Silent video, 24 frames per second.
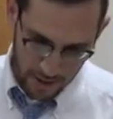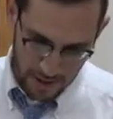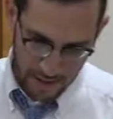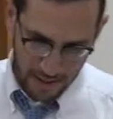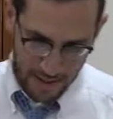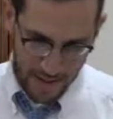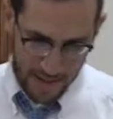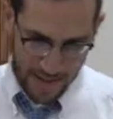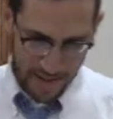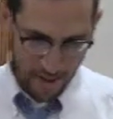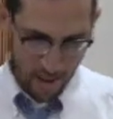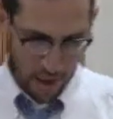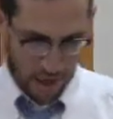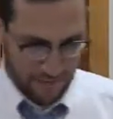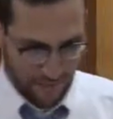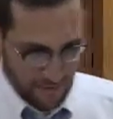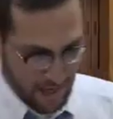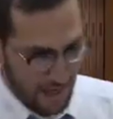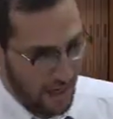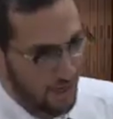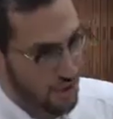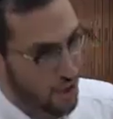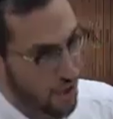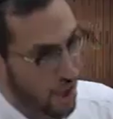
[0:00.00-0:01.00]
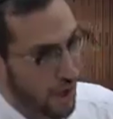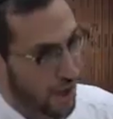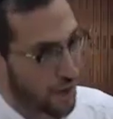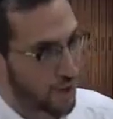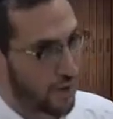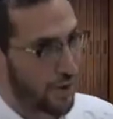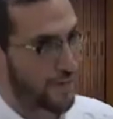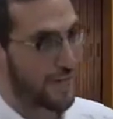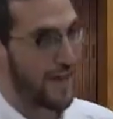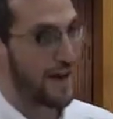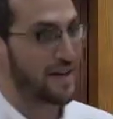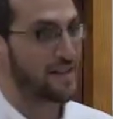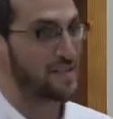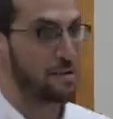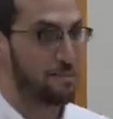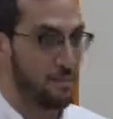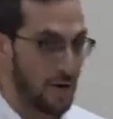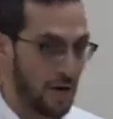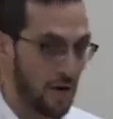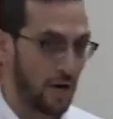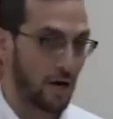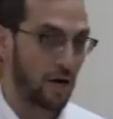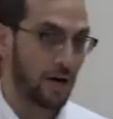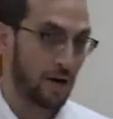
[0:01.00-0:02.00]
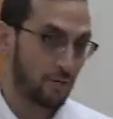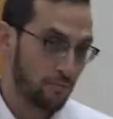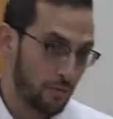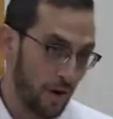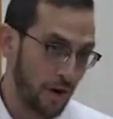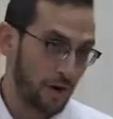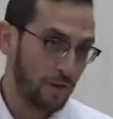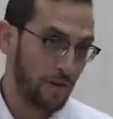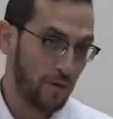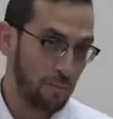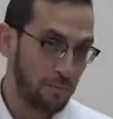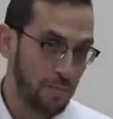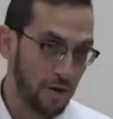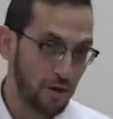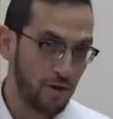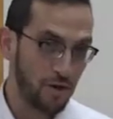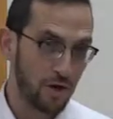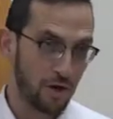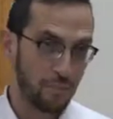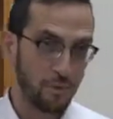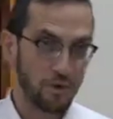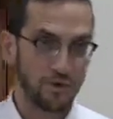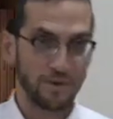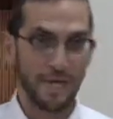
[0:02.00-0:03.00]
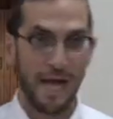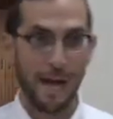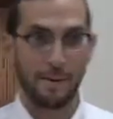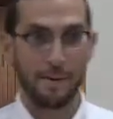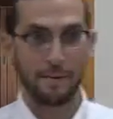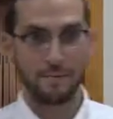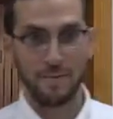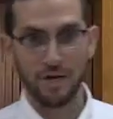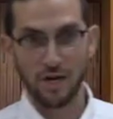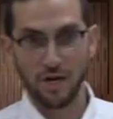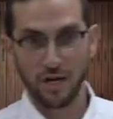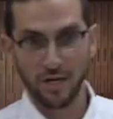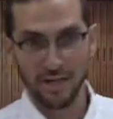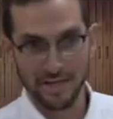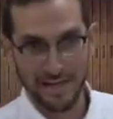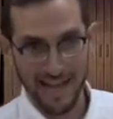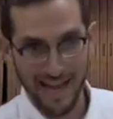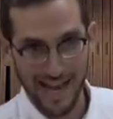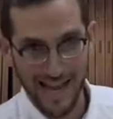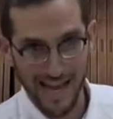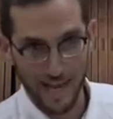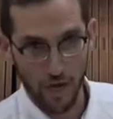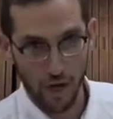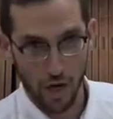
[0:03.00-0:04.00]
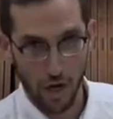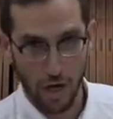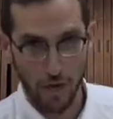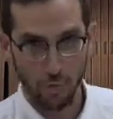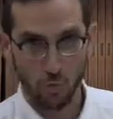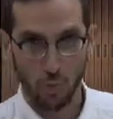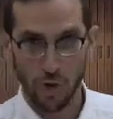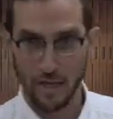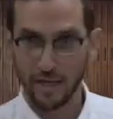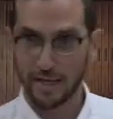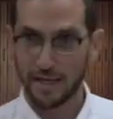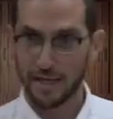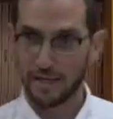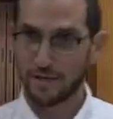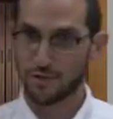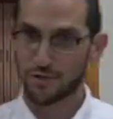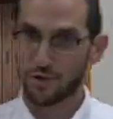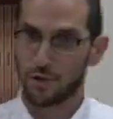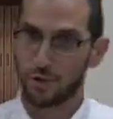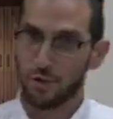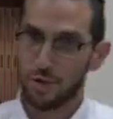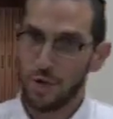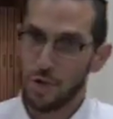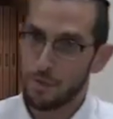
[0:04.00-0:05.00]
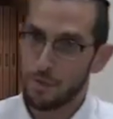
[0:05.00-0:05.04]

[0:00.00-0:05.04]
v'cheinagu, and that is the minhag, right? The most common minhag is to add on 1 candle